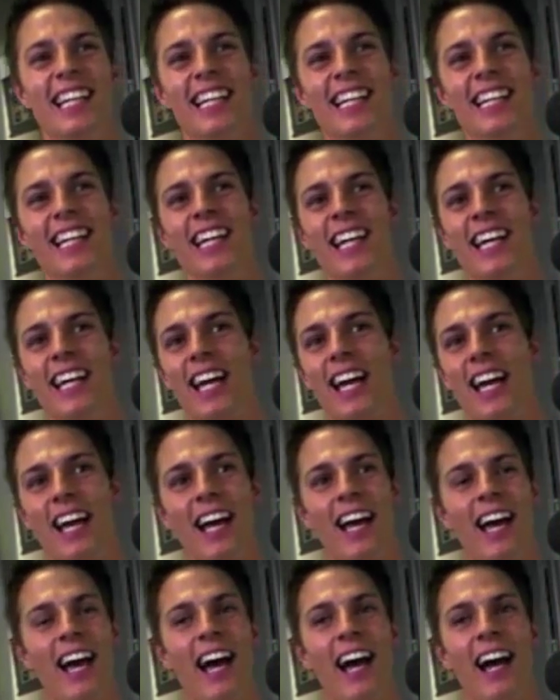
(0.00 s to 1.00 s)
No.
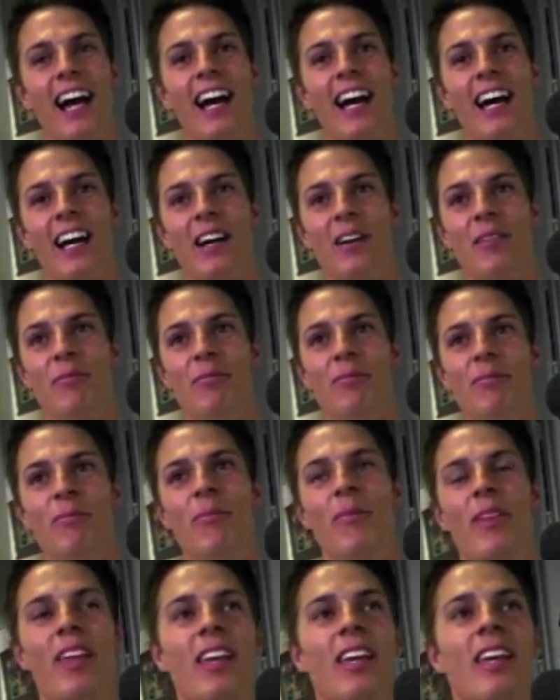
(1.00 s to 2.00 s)
I'm just um,
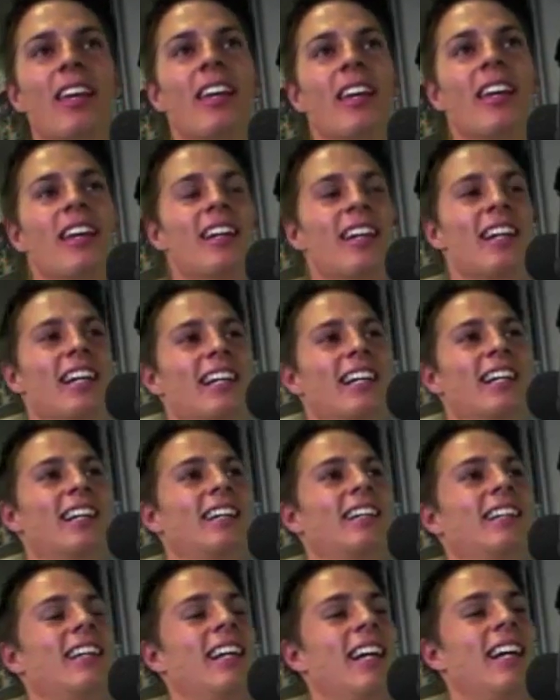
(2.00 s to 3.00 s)
thinking aloud here.
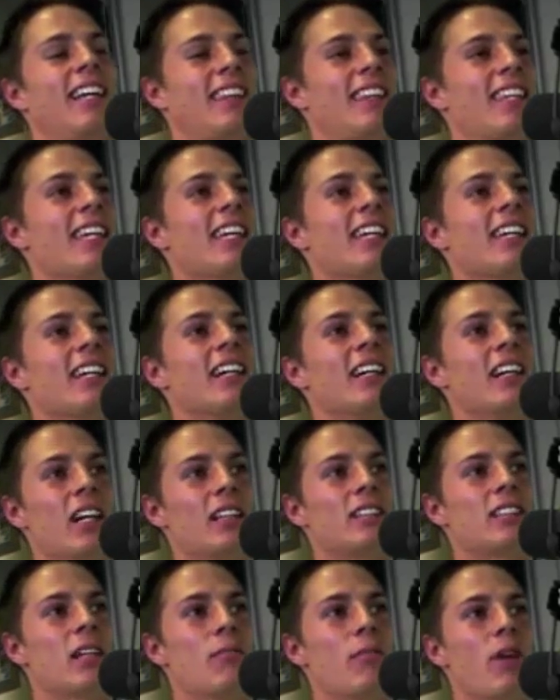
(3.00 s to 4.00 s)
I think
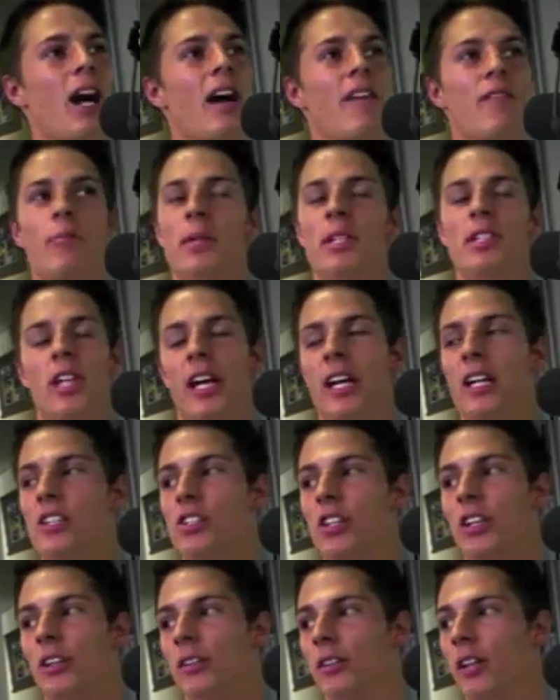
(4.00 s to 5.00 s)
somewhere I haven't been to
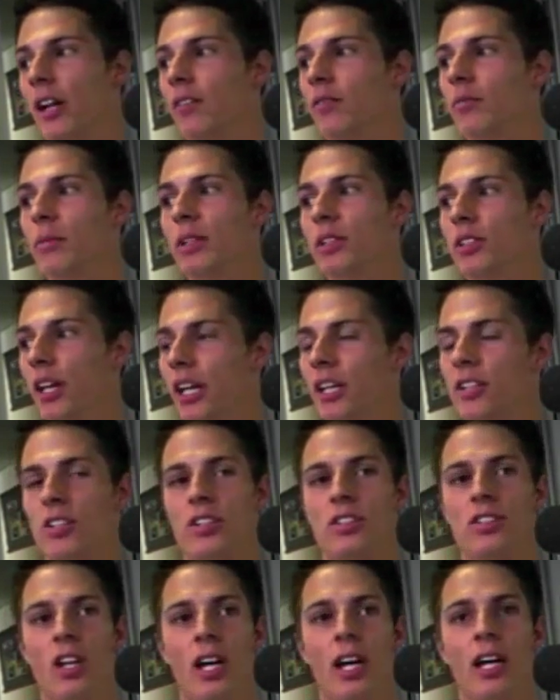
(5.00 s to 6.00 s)
Asia. I haven't been to
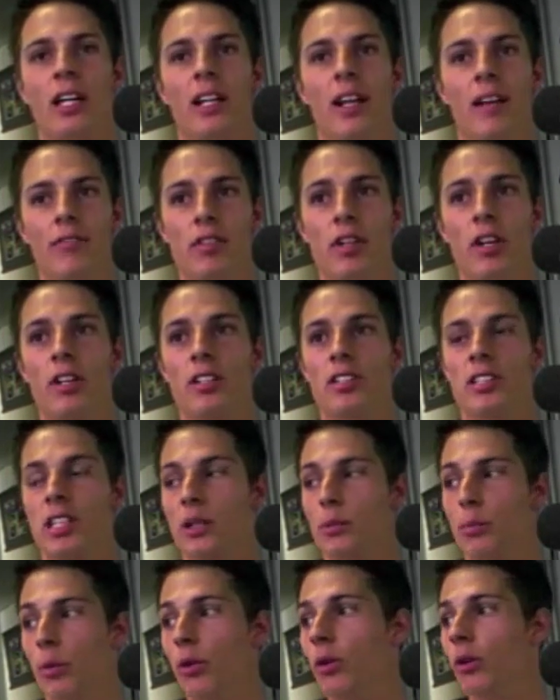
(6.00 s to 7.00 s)
Asia. So I'd love to go to
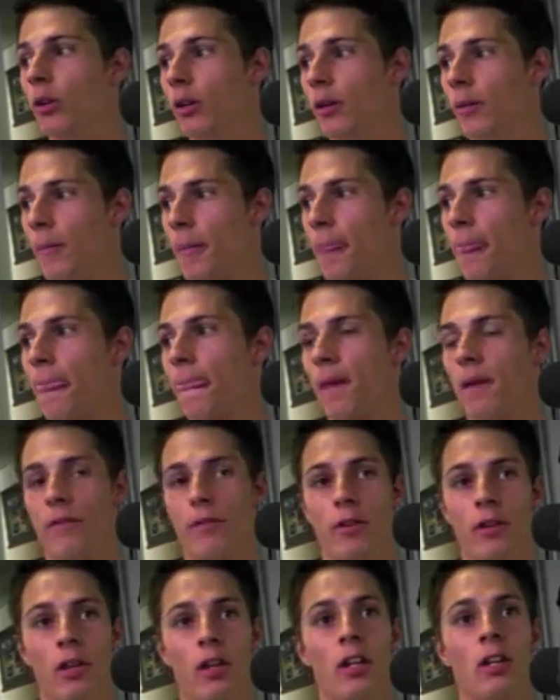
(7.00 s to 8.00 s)
Singapore.
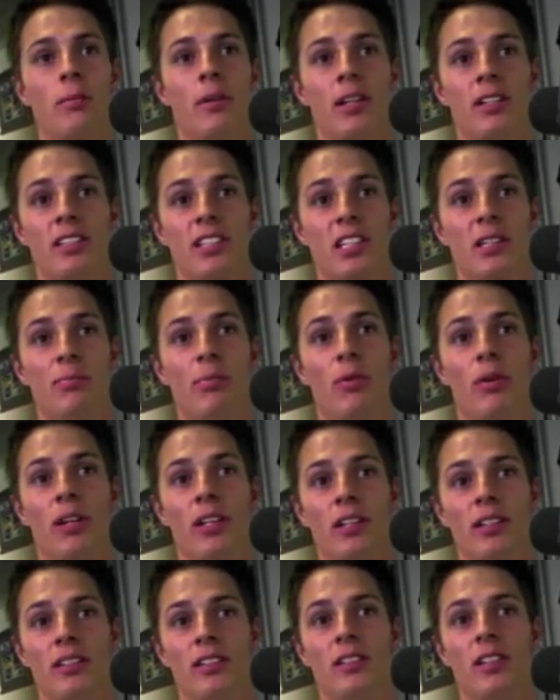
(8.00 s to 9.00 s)
I've heard a lot about Singapore.
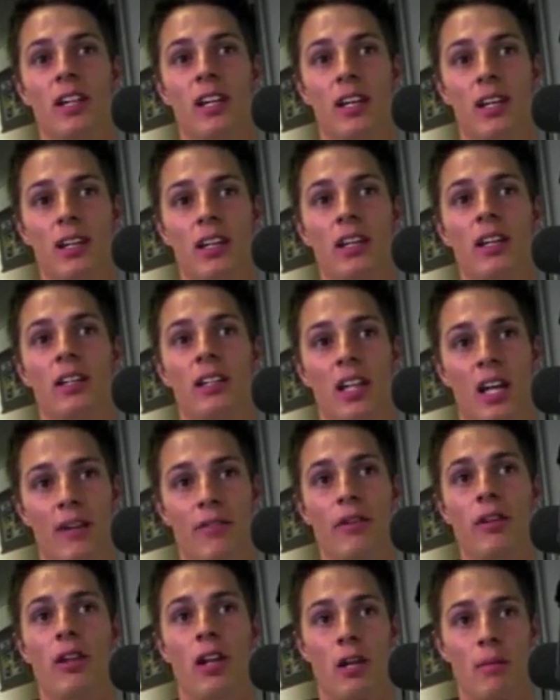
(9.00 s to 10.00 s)
Singapore's awesome. Yeah,
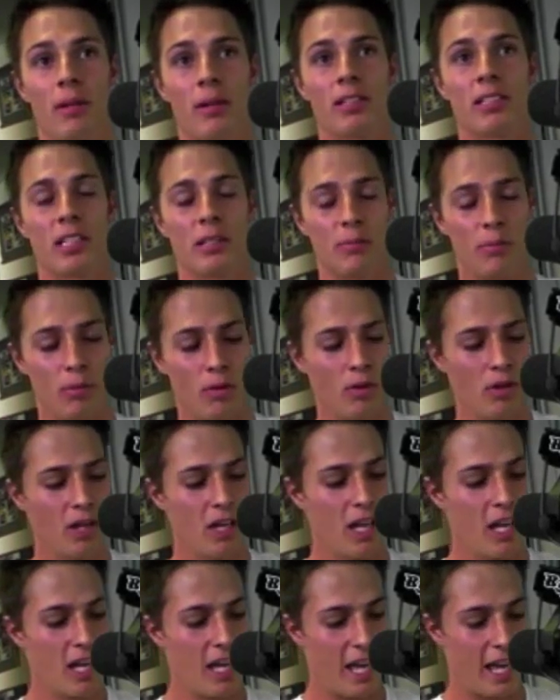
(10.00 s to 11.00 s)
I've heard a lot about Singapore,
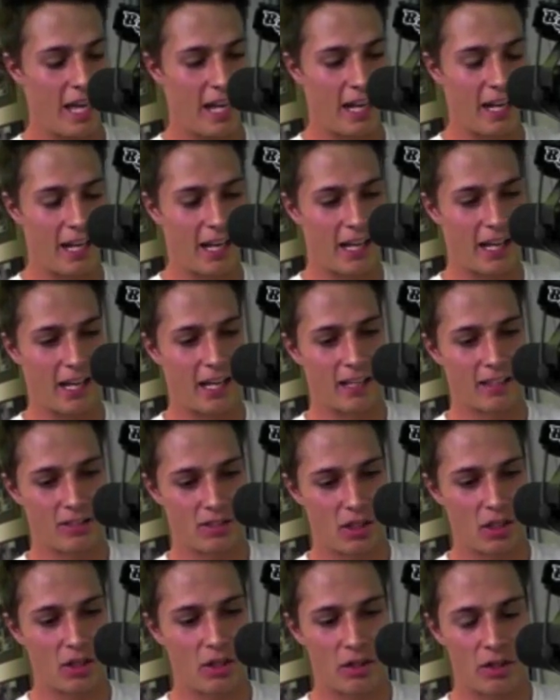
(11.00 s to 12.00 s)
and uh,
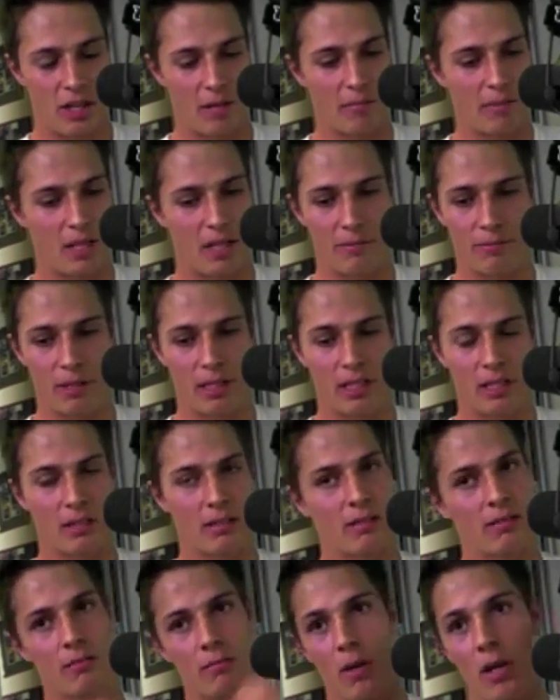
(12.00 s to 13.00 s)
so I mean I've
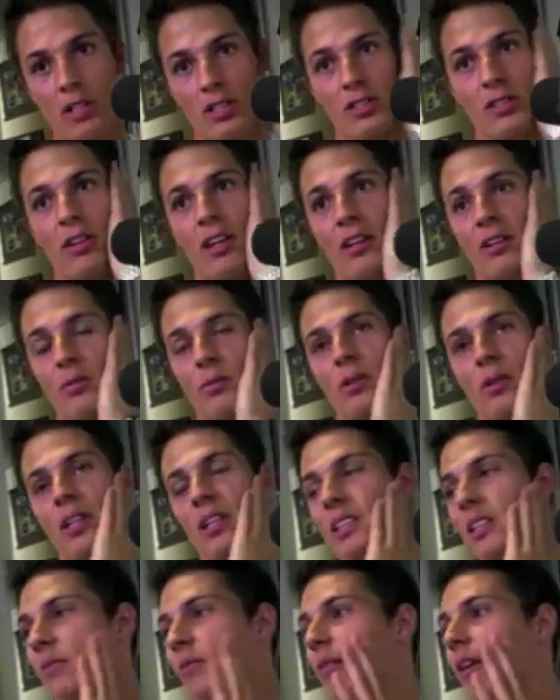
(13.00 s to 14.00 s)
been most around the
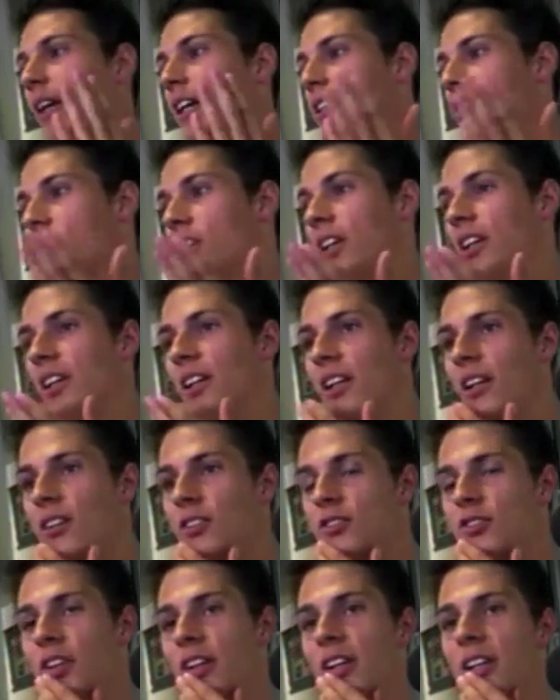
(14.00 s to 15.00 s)
world except for Asia and, and
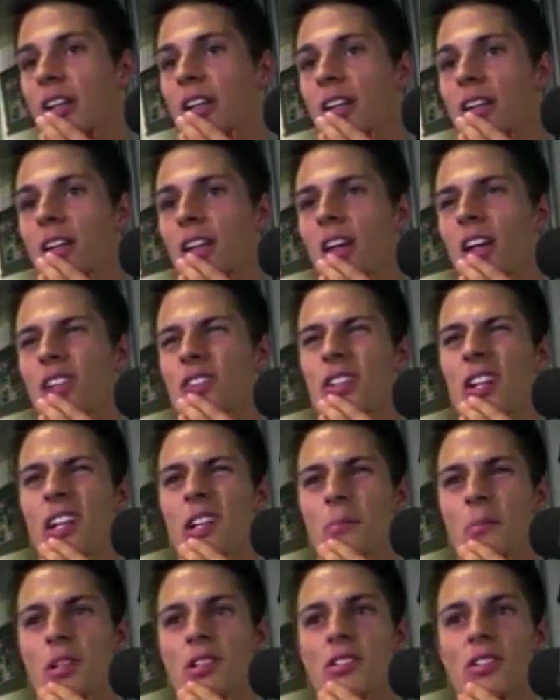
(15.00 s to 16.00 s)
Australia.
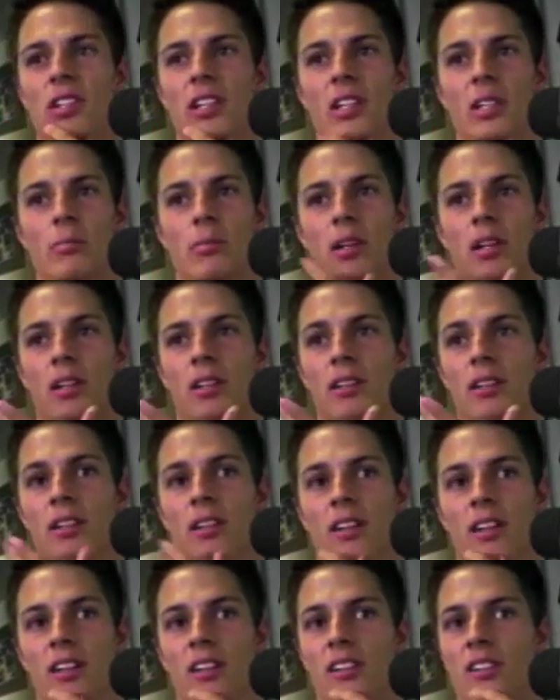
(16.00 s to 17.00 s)
Australia, I'm not too keen about.
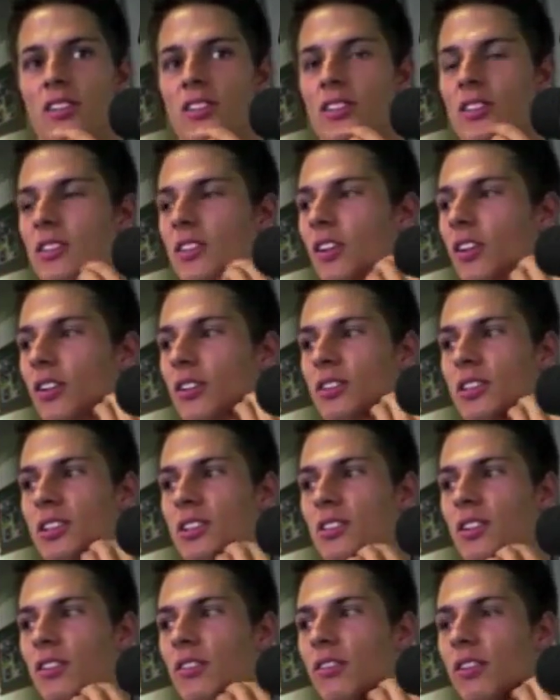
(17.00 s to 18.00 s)
Just the
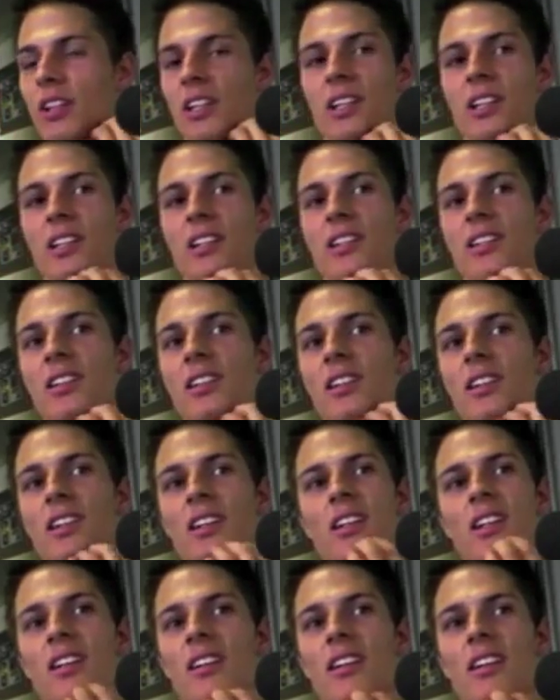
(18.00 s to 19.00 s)
Aussies. Very really, far
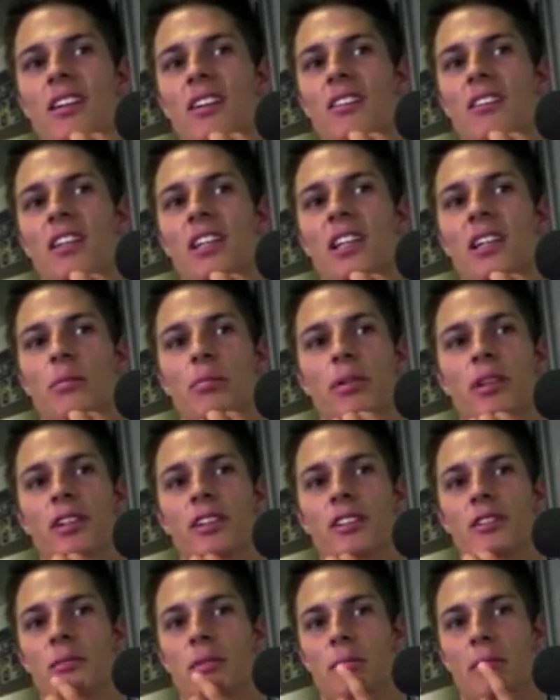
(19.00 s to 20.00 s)
away. Yeah, they don't really
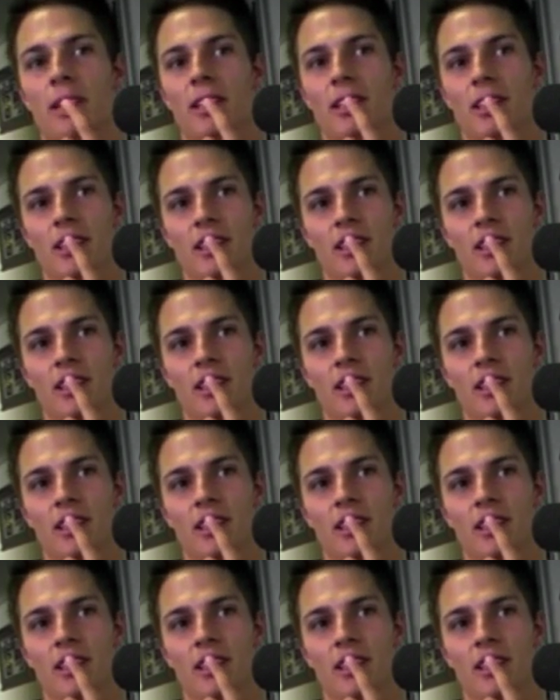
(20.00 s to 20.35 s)
appeal to me much.